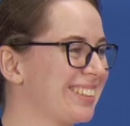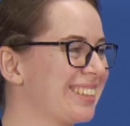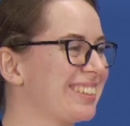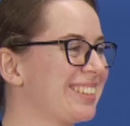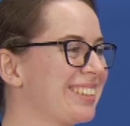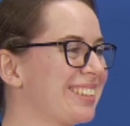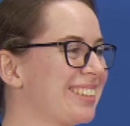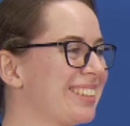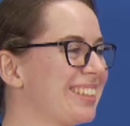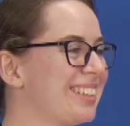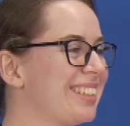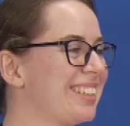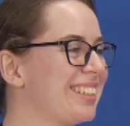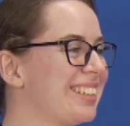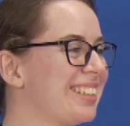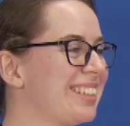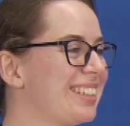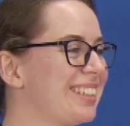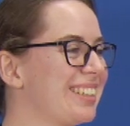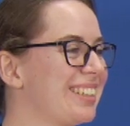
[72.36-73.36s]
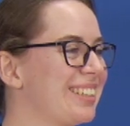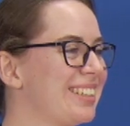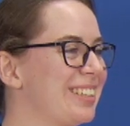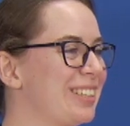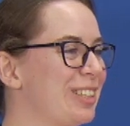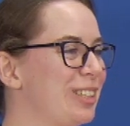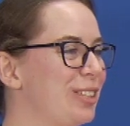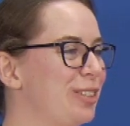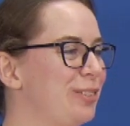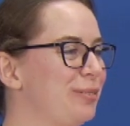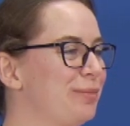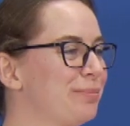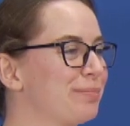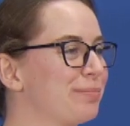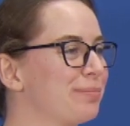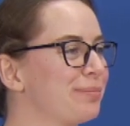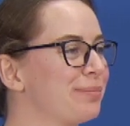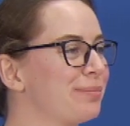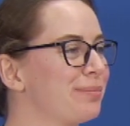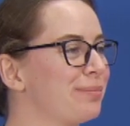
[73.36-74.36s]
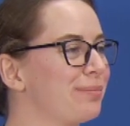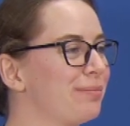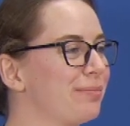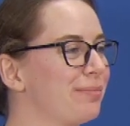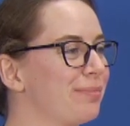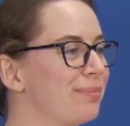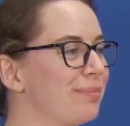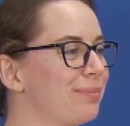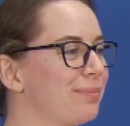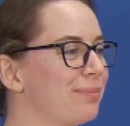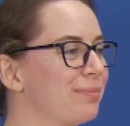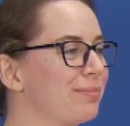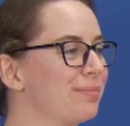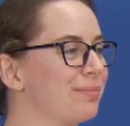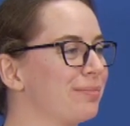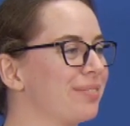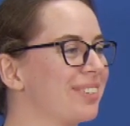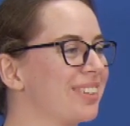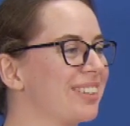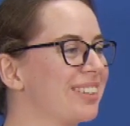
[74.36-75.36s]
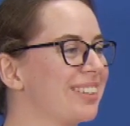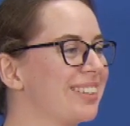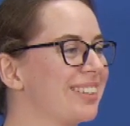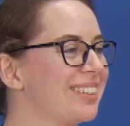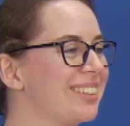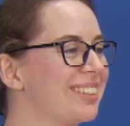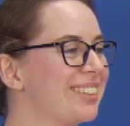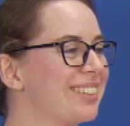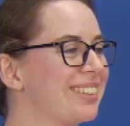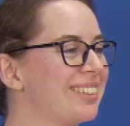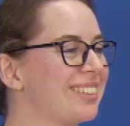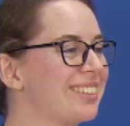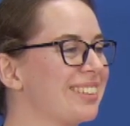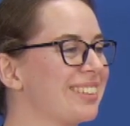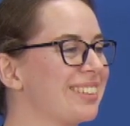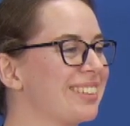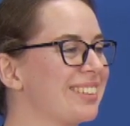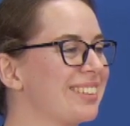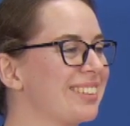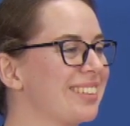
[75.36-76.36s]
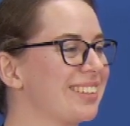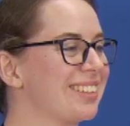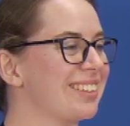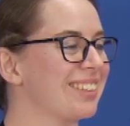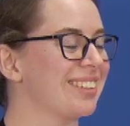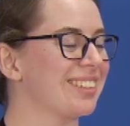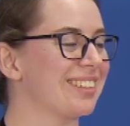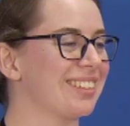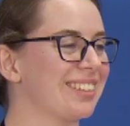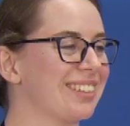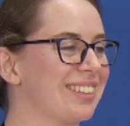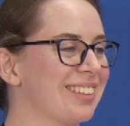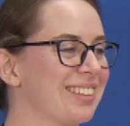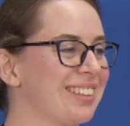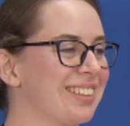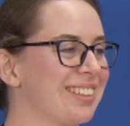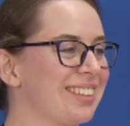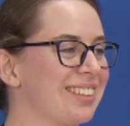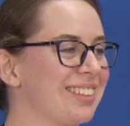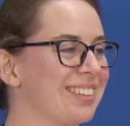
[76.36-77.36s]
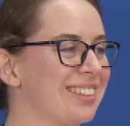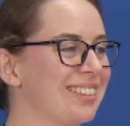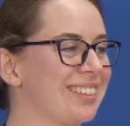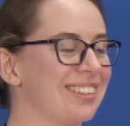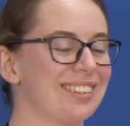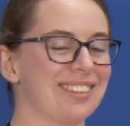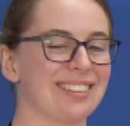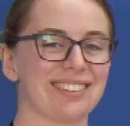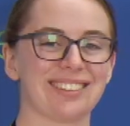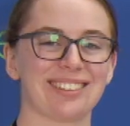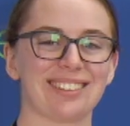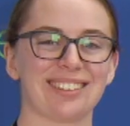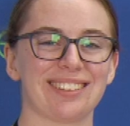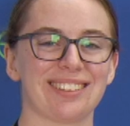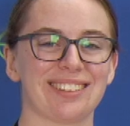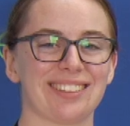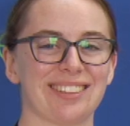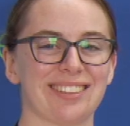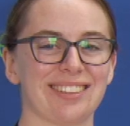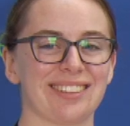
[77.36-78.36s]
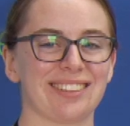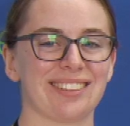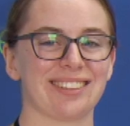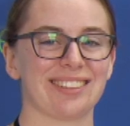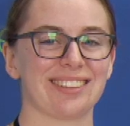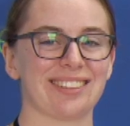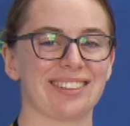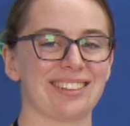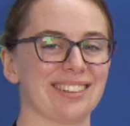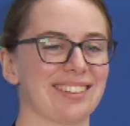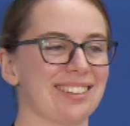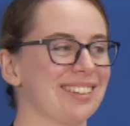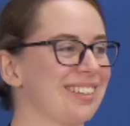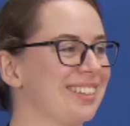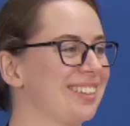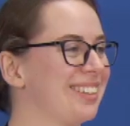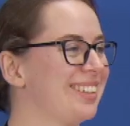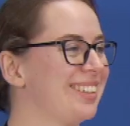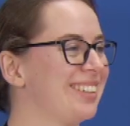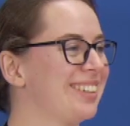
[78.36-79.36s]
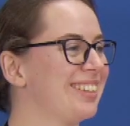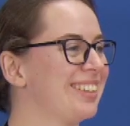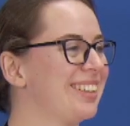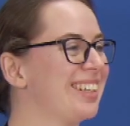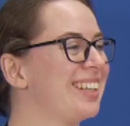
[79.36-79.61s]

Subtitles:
The person shown says nothing.